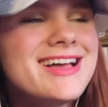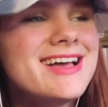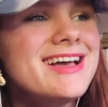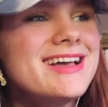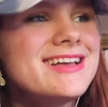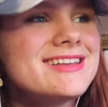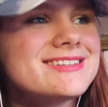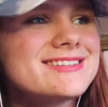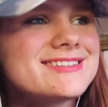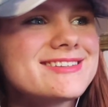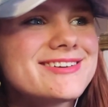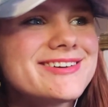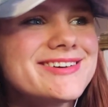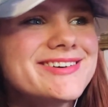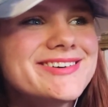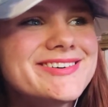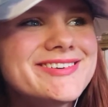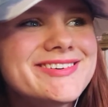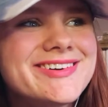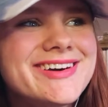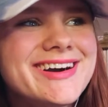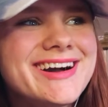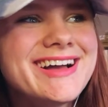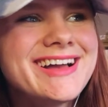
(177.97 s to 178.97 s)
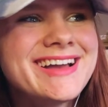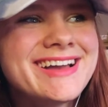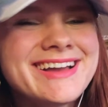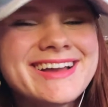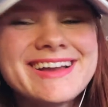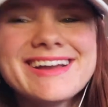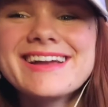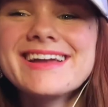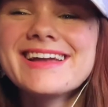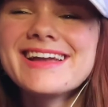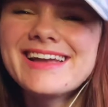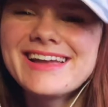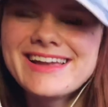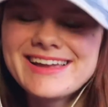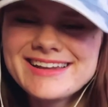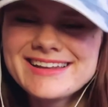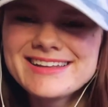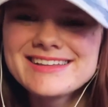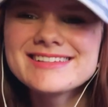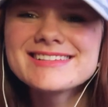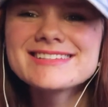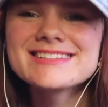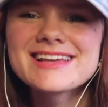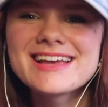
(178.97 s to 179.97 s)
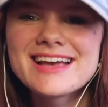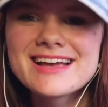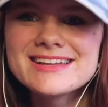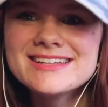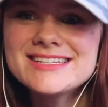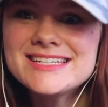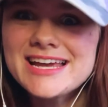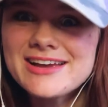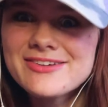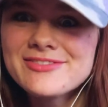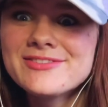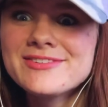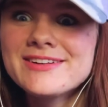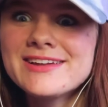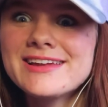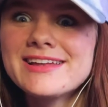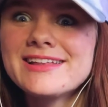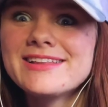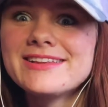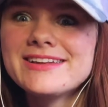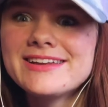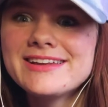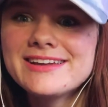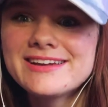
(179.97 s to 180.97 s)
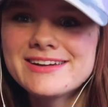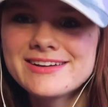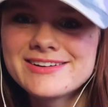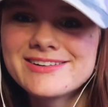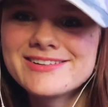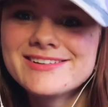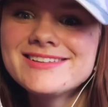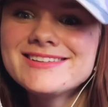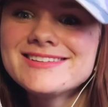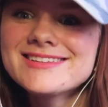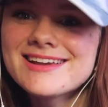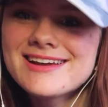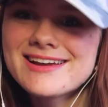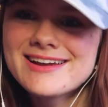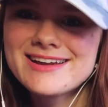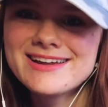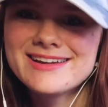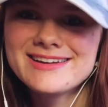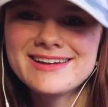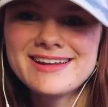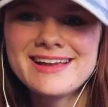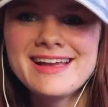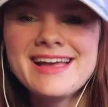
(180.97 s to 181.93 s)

So it is definitely a good sign